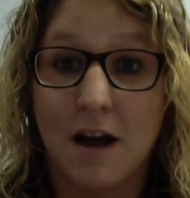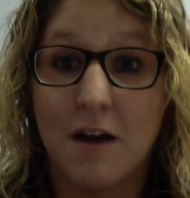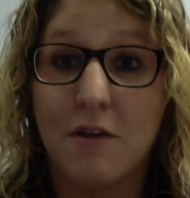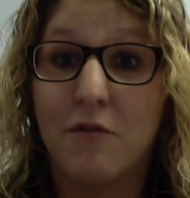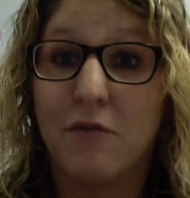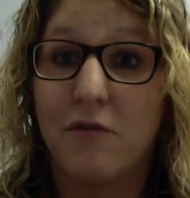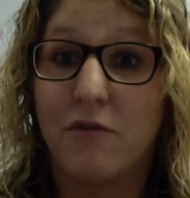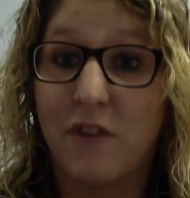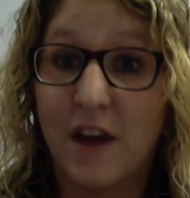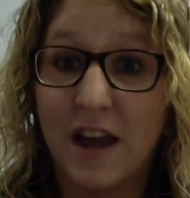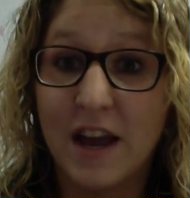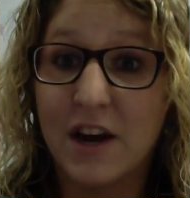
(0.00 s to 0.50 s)

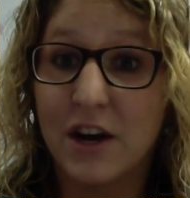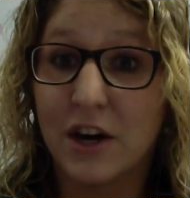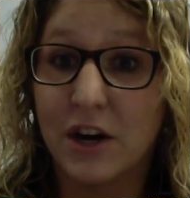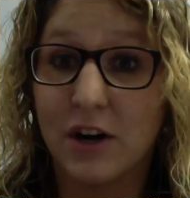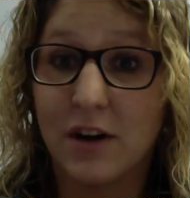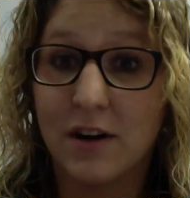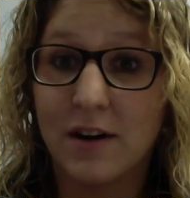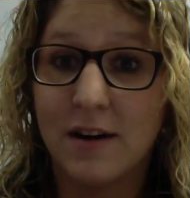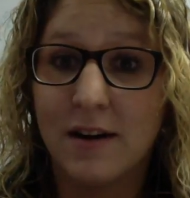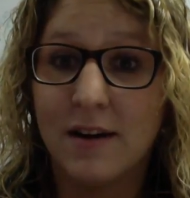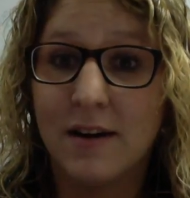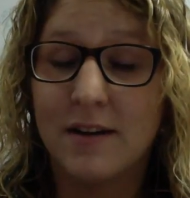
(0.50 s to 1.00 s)

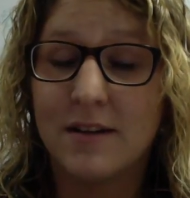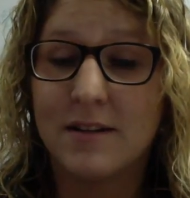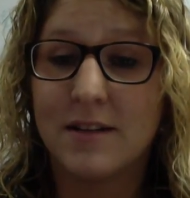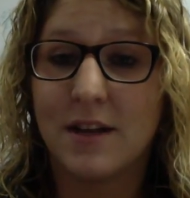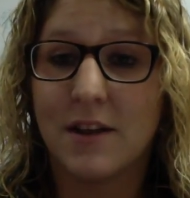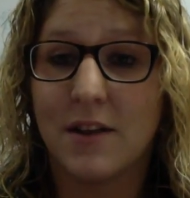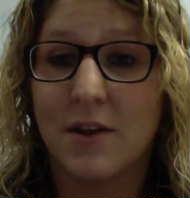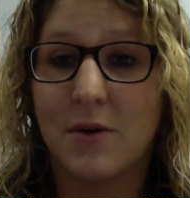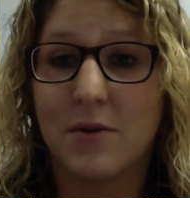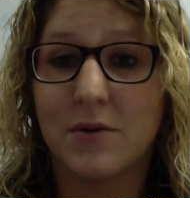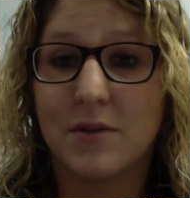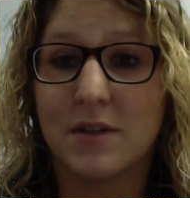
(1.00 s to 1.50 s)
fair to
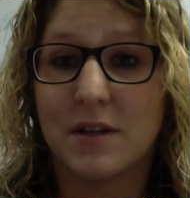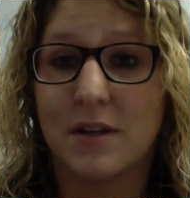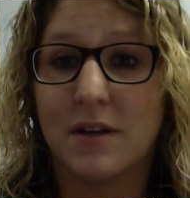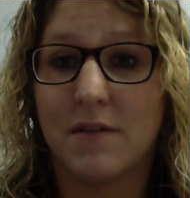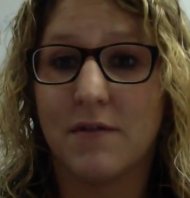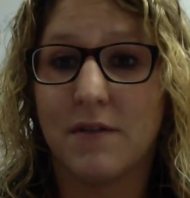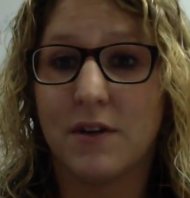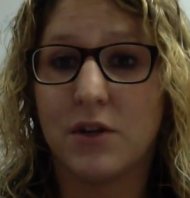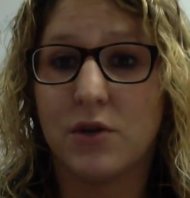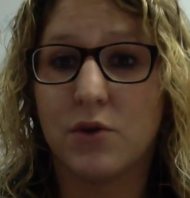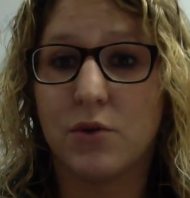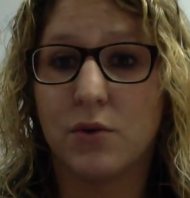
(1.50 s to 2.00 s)
those
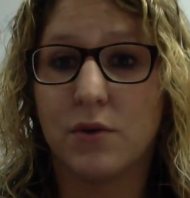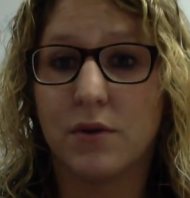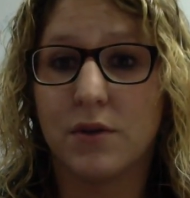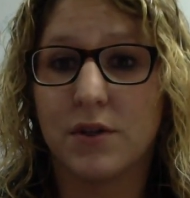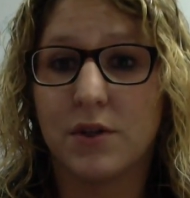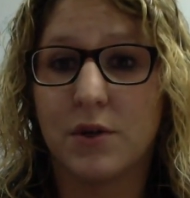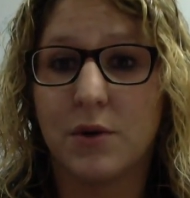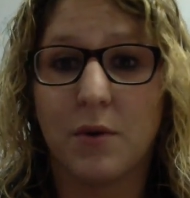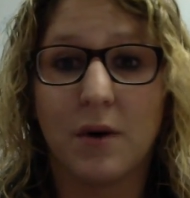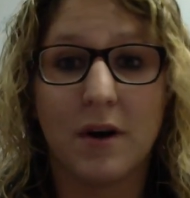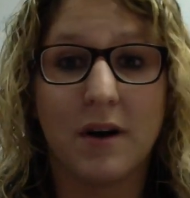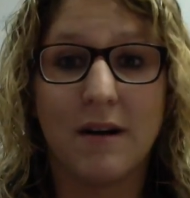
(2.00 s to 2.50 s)
individuals
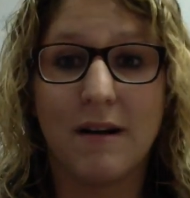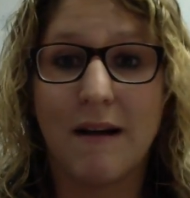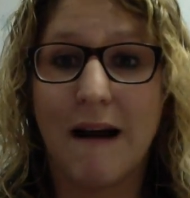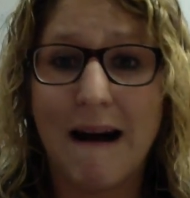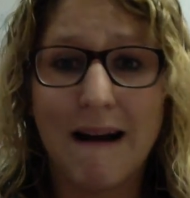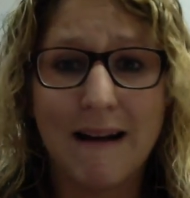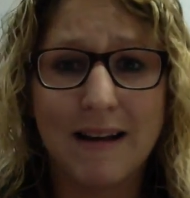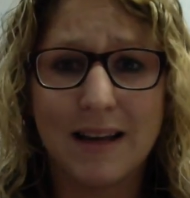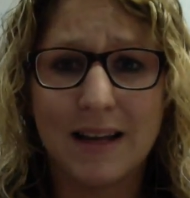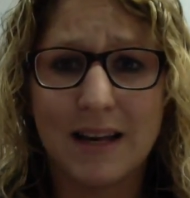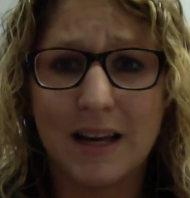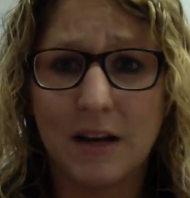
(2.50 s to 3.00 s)
who are
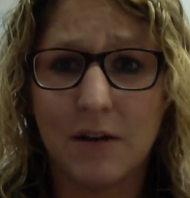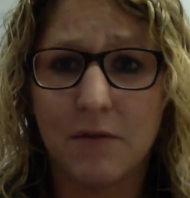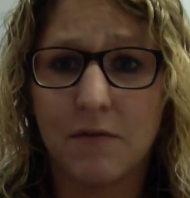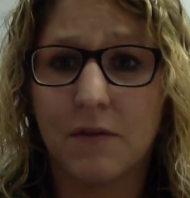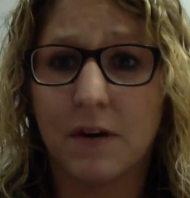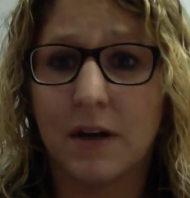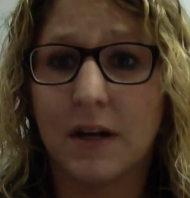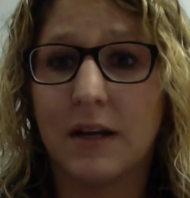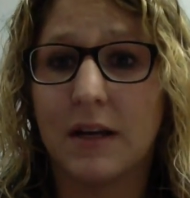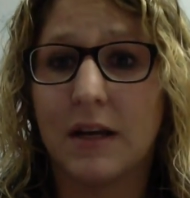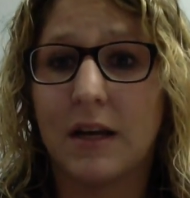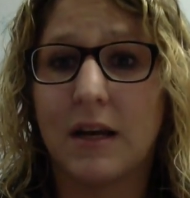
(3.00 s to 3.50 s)
not getting
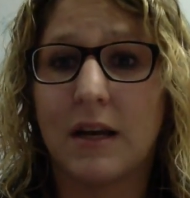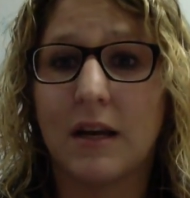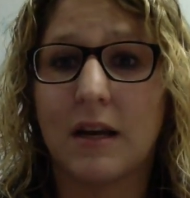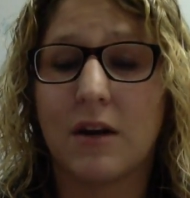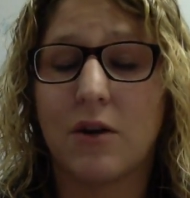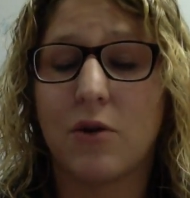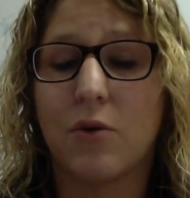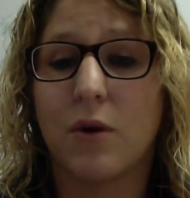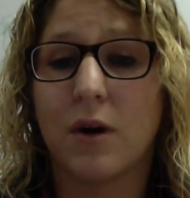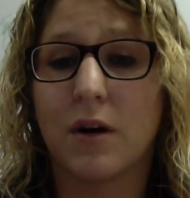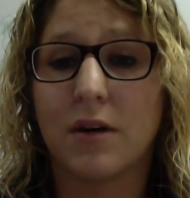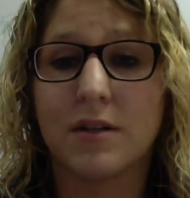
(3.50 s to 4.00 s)
funding and
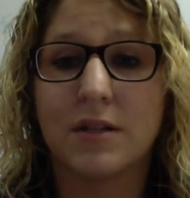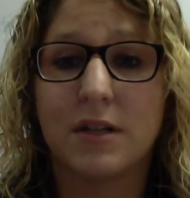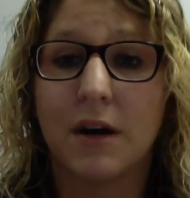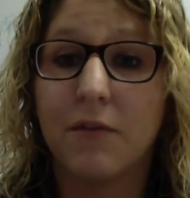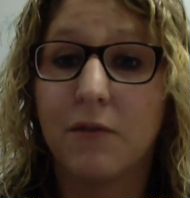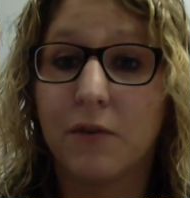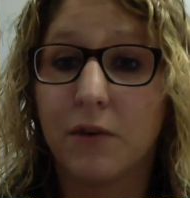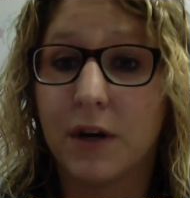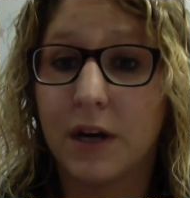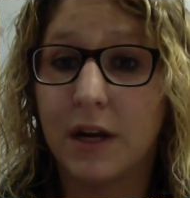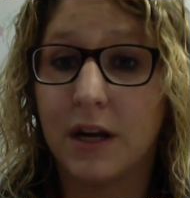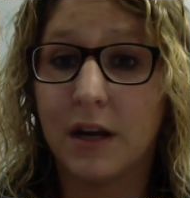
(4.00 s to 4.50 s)
who are
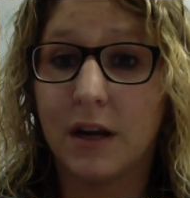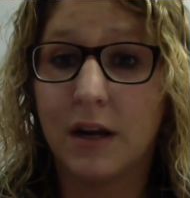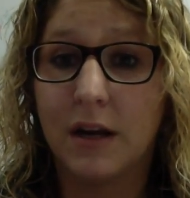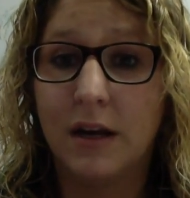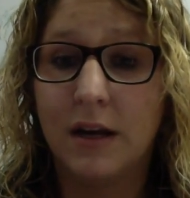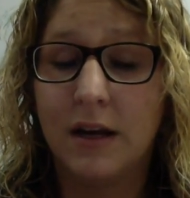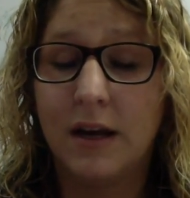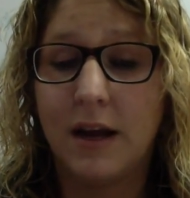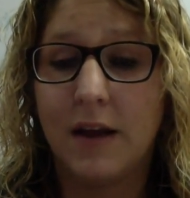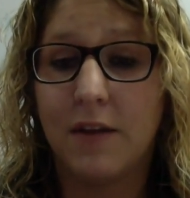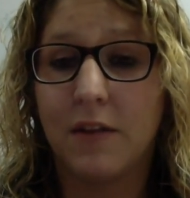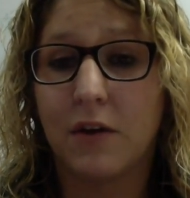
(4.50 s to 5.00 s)
suffering
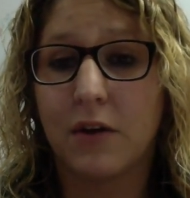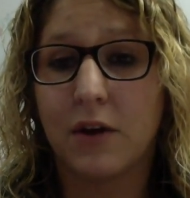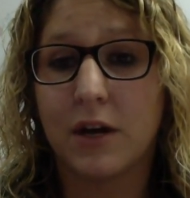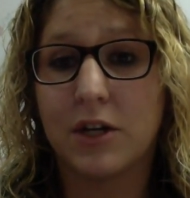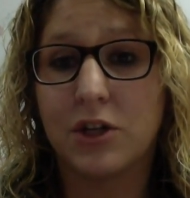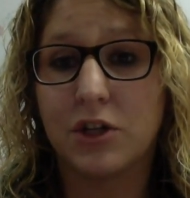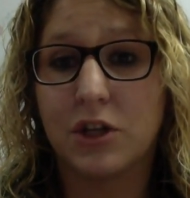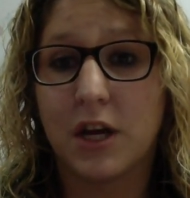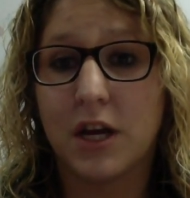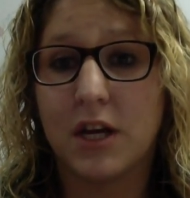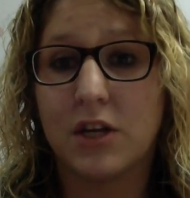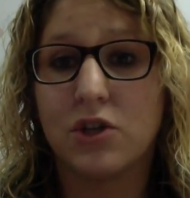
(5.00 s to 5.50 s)
in their
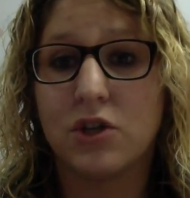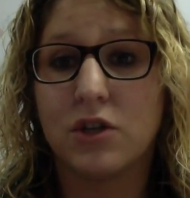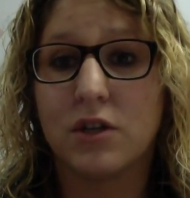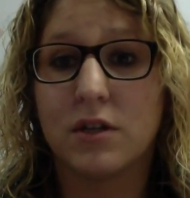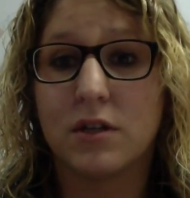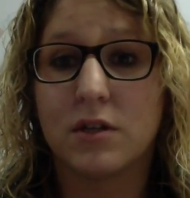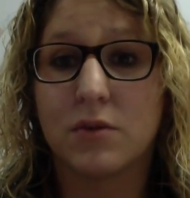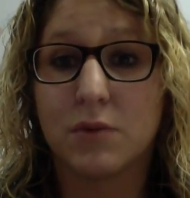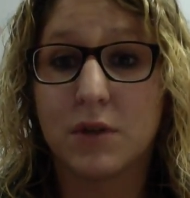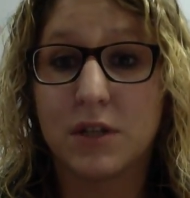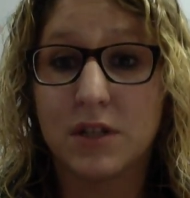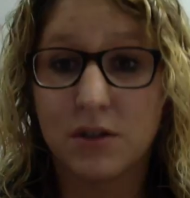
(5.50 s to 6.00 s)
education
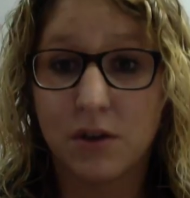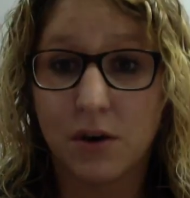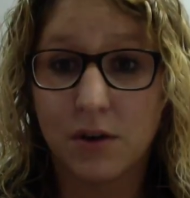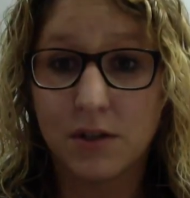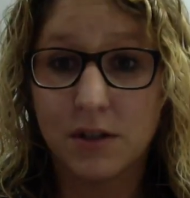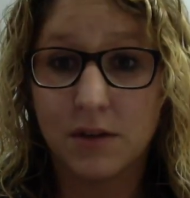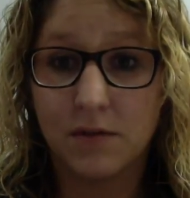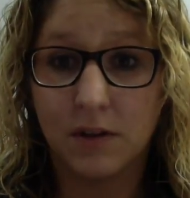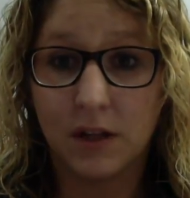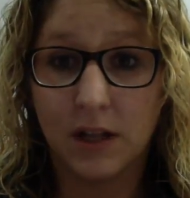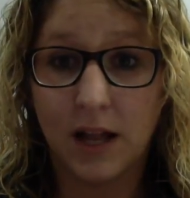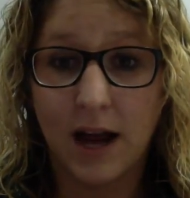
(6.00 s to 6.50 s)
as a
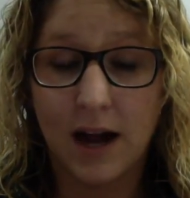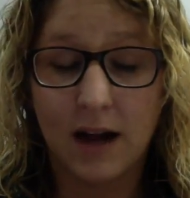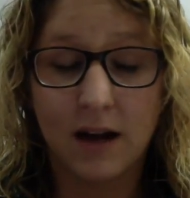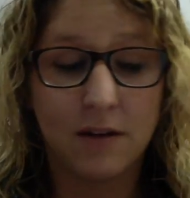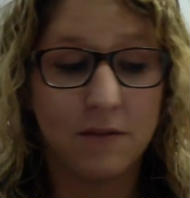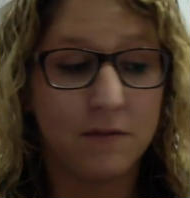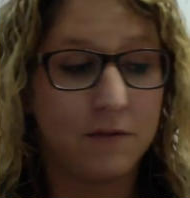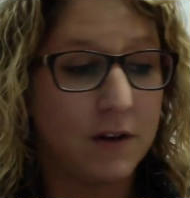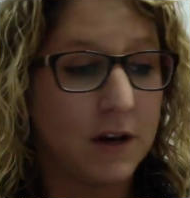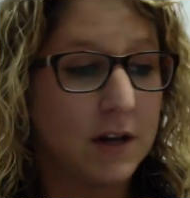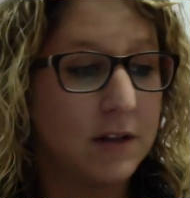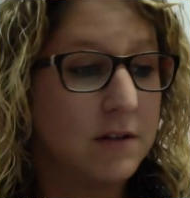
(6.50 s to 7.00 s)
result of a lack
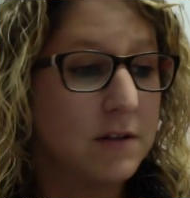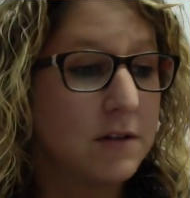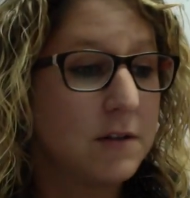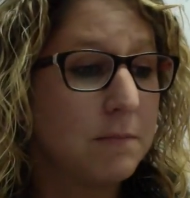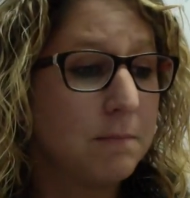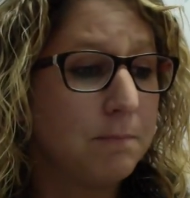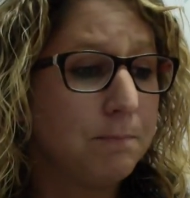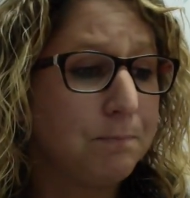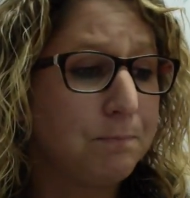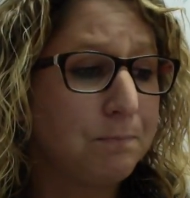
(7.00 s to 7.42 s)
of funds.